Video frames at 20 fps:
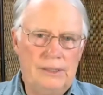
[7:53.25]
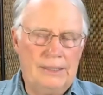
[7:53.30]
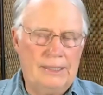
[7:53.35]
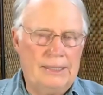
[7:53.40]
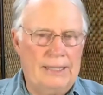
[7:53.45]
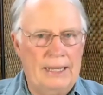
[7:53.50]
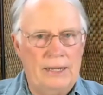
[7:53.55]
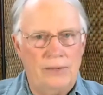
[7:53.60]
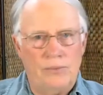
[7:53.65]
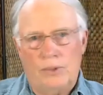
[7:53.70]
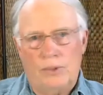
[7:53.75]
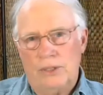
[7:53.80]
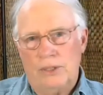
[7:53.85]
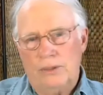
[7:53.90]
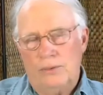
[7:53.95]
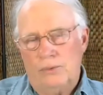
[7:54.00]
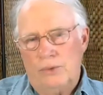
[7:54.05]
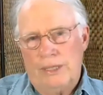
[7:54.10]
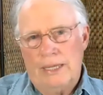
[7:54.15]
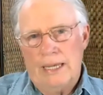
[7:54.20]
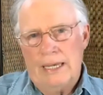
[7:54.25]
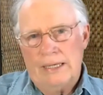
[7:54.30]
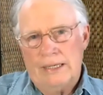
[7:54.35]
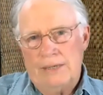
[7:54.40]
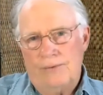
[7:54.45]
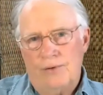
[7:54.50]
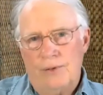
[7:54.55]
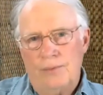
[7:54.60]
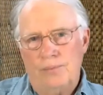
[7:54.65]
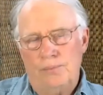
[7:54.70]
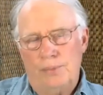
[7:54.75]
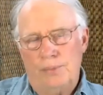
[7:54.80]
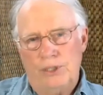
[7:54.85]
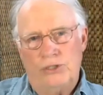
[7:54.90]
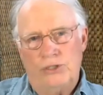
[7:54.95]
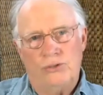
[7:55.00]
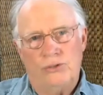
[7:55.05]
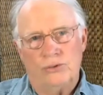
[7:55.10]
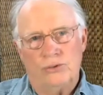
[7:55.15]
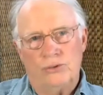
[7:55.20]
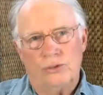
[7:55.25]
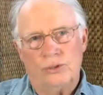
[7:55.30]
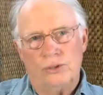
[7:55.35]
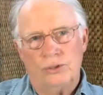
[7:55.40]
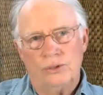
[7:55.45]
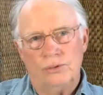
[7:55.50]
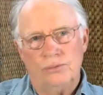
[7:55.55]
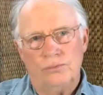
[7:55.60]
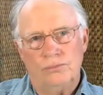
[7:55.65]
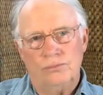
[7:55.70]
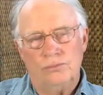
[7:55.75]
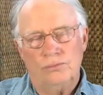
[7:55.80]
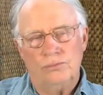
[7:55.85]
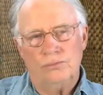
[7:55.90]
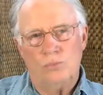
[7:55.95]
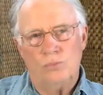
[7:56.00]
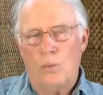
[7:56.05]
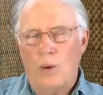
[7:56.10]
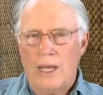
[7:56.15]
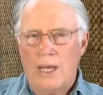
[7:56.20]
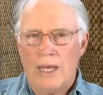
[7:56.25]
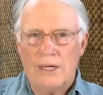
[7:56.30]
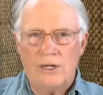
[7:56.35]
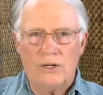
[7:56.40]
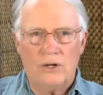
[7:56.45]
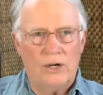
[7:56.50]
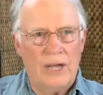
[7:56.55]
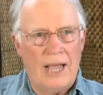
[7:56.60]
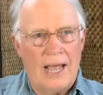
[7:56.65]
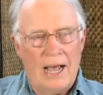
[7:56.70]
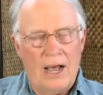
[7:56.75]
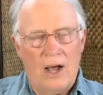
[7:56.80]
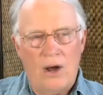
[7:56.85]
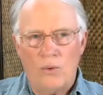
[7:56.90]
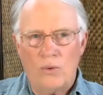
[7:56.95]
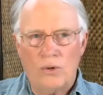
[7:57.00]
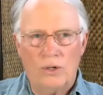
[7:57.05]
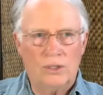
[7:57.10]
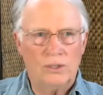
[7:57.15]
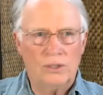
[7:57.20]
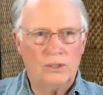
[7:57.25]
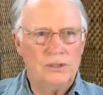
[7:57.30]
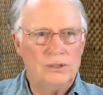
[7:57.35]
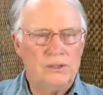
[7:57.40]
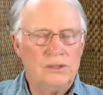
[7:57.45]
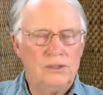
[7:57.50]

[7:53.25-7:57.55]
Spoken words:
Again, we can't even be sure when or how,